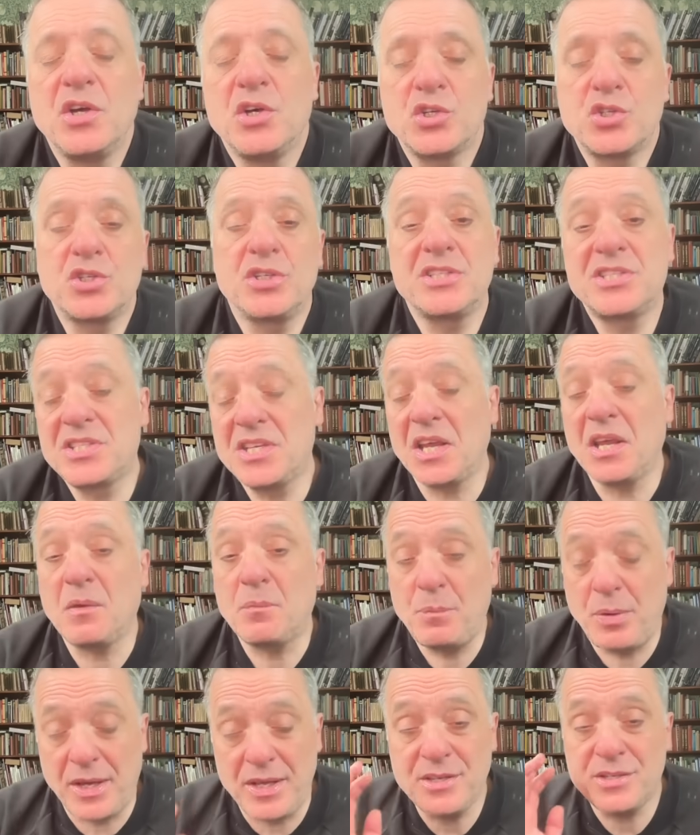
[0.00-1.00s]
should
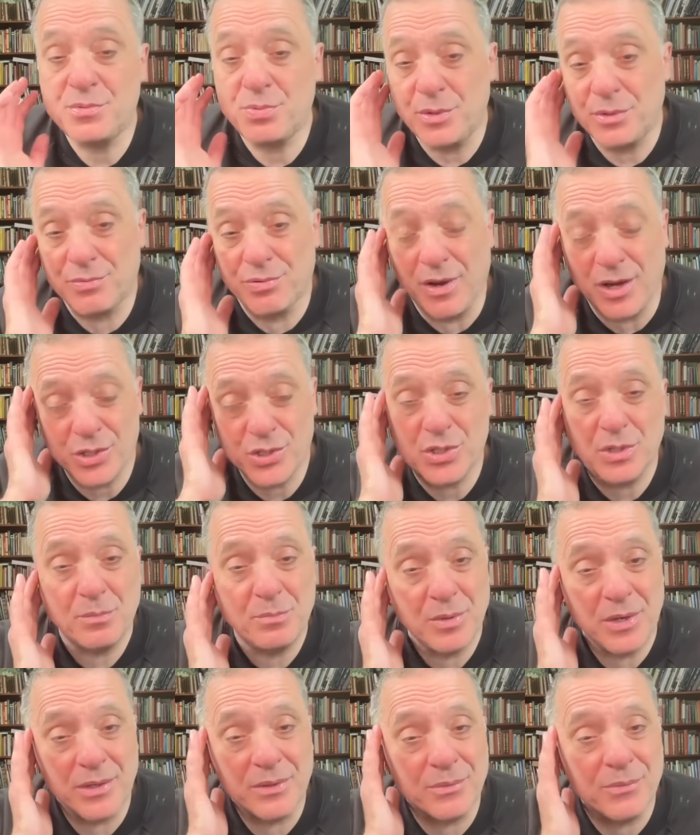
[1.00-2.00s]
seek peace with Russia,
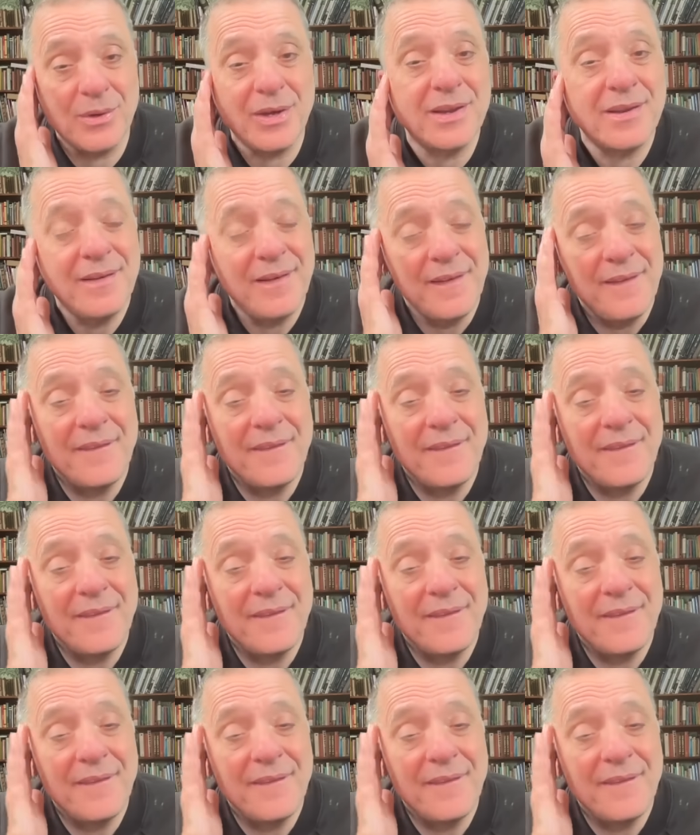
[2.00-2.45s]
by the way.